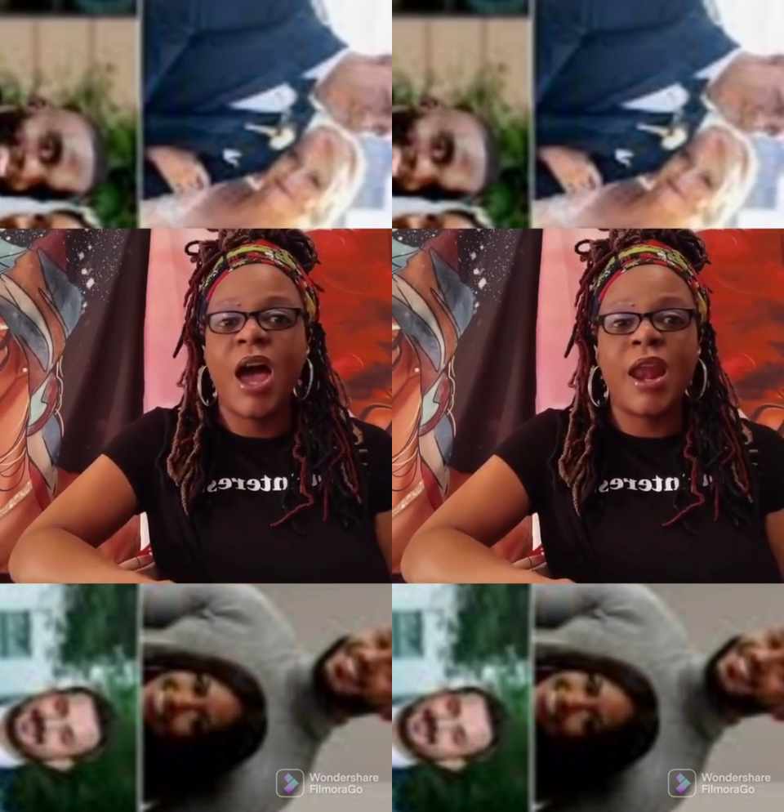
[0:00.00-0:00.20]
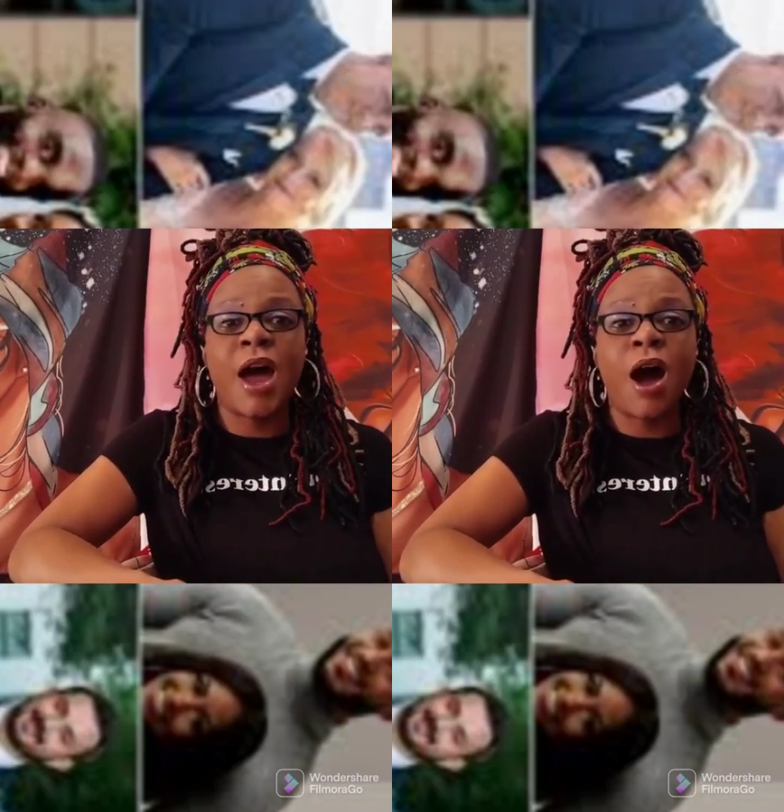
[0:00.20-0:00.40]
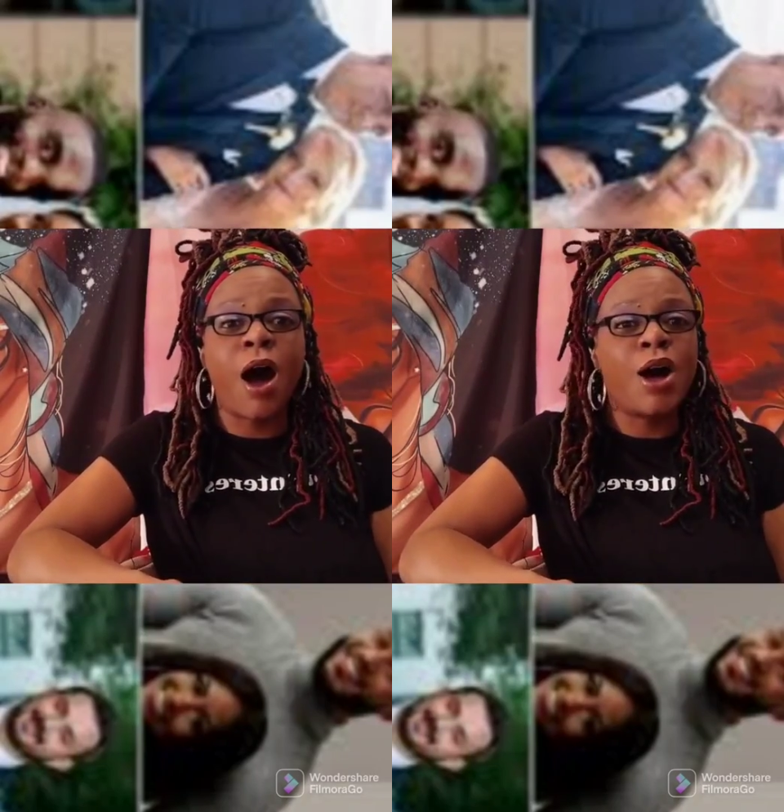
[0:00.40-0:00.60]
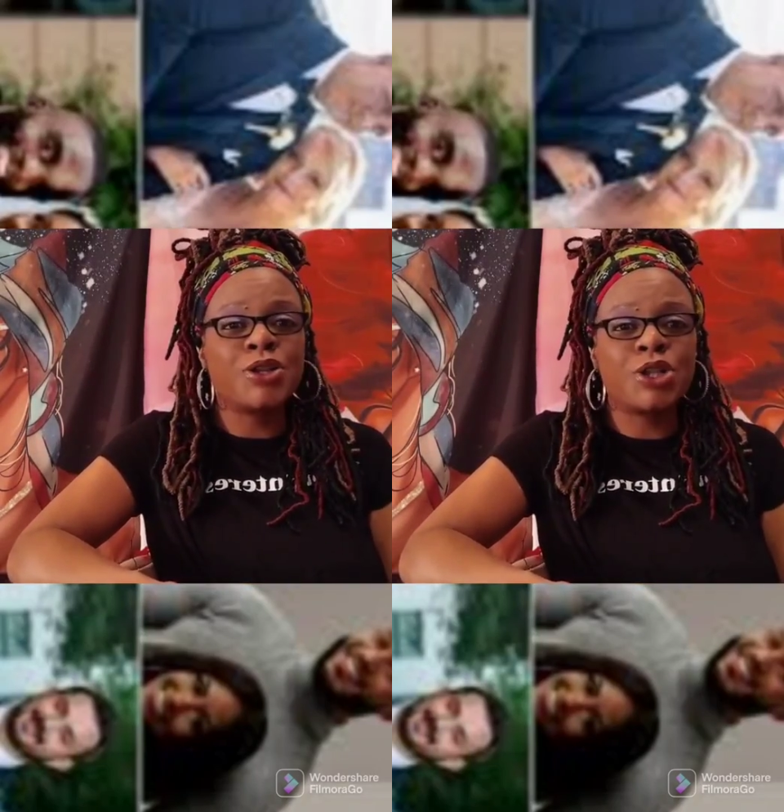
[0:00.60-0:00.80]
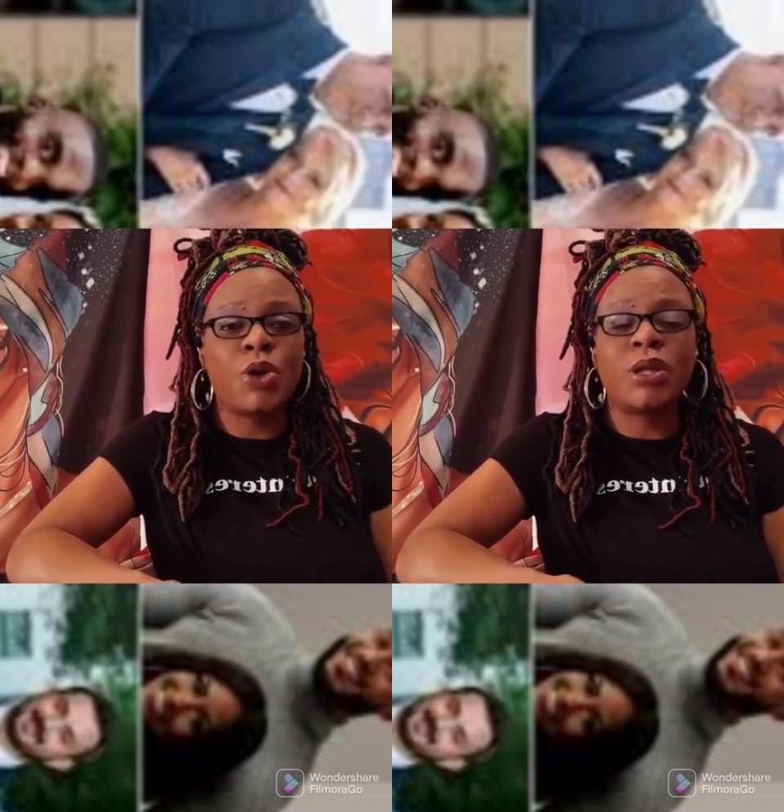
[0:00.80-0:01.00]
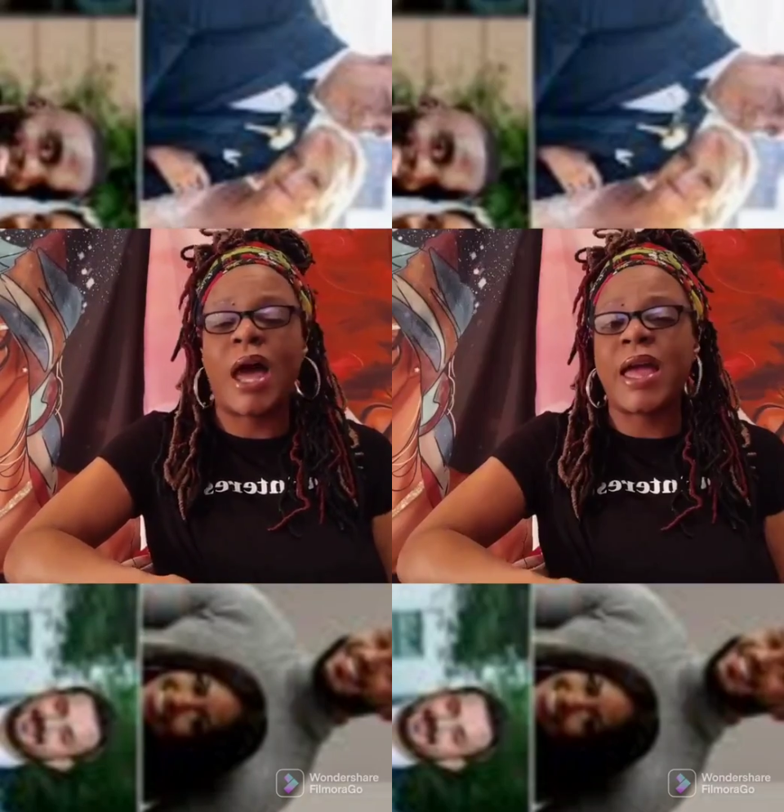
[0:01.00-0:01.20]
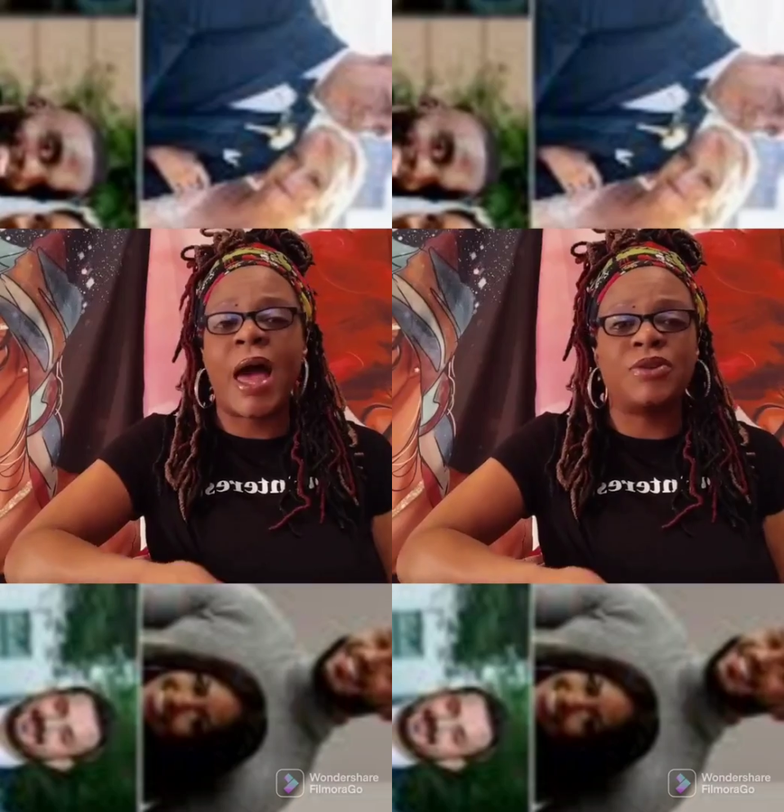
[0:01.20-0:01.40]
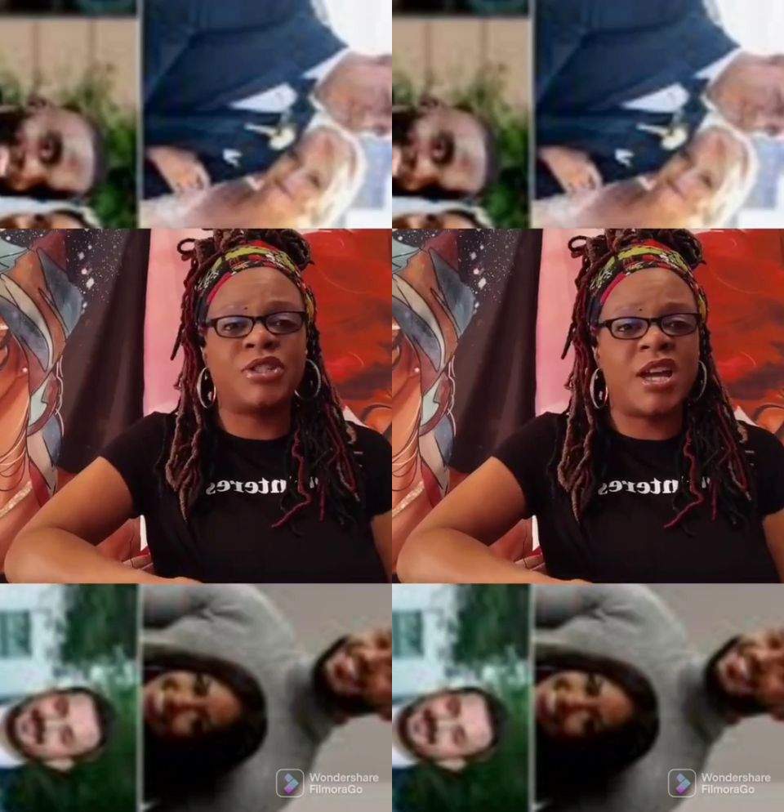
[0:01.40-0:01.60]
And I also like
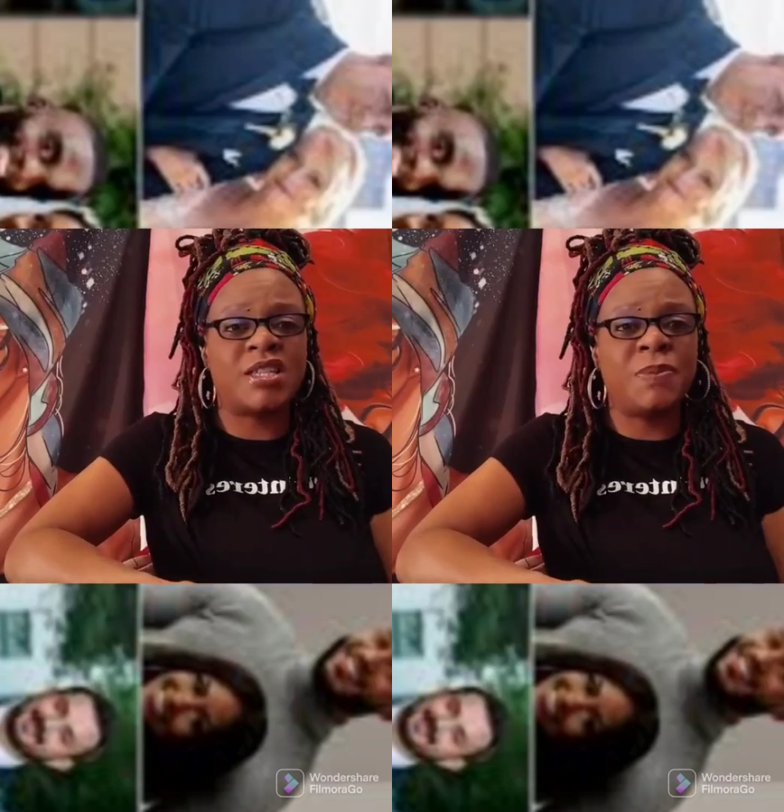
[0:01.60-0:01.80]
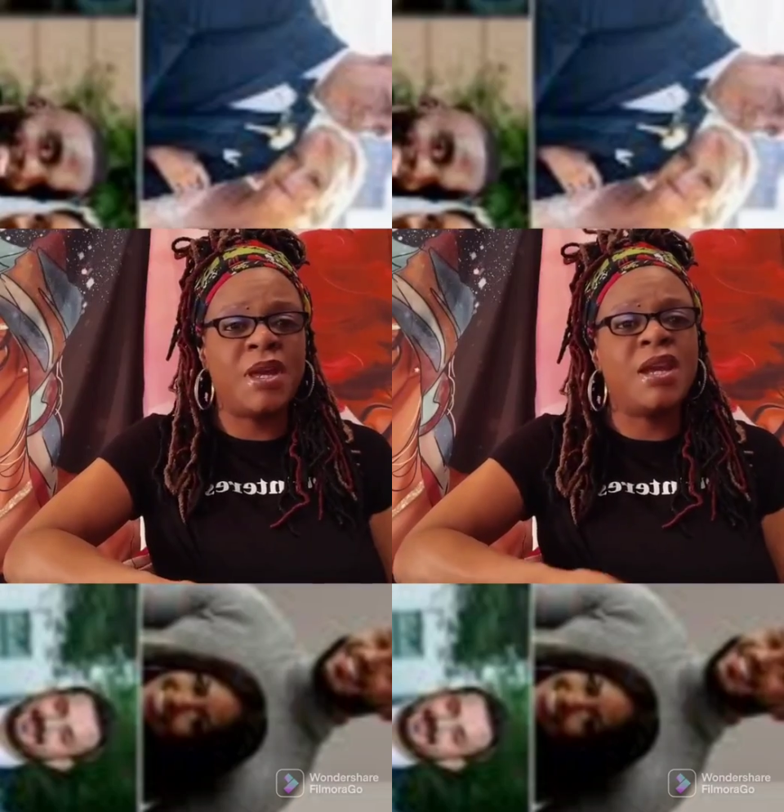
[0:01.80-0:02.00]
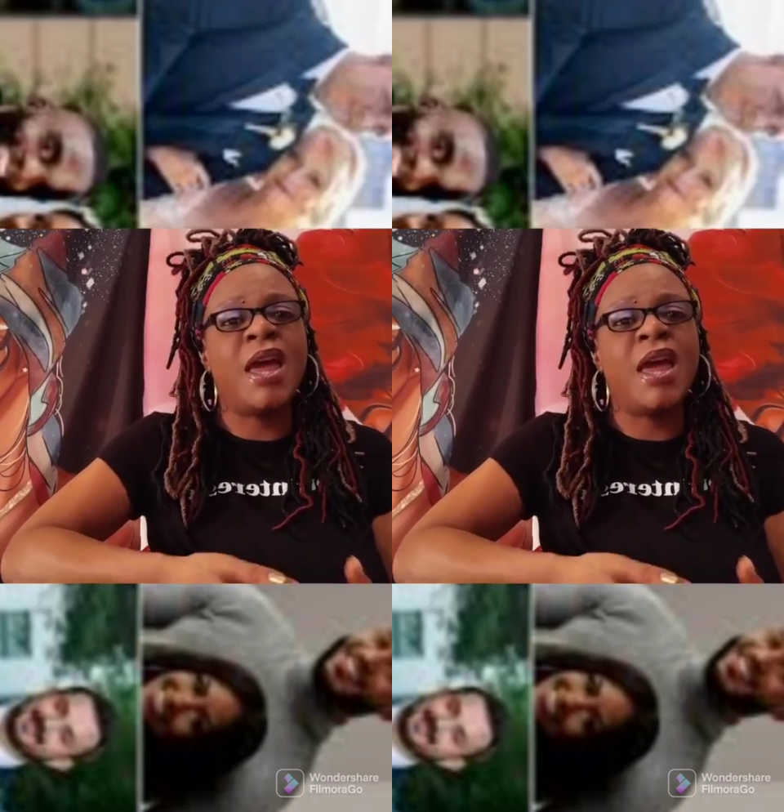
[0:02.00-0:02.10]
how Jasmina